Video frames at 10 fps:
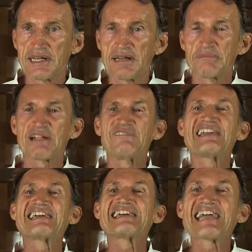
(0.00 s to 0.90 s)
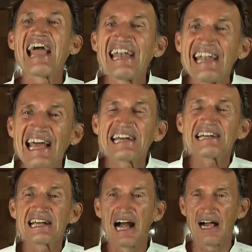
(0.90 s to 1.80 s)
But we can
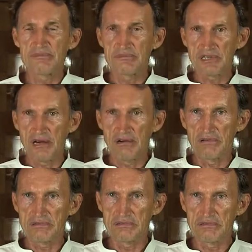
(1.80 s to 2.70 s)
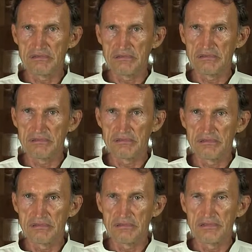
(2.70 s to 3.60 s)
calm down
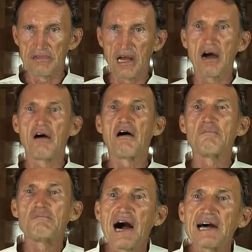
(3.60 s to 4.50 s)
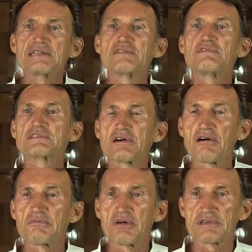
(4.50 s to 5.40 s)
our mind with
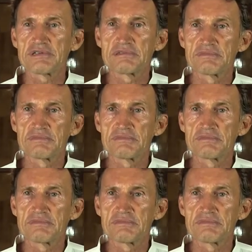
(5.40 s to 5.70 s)
our body.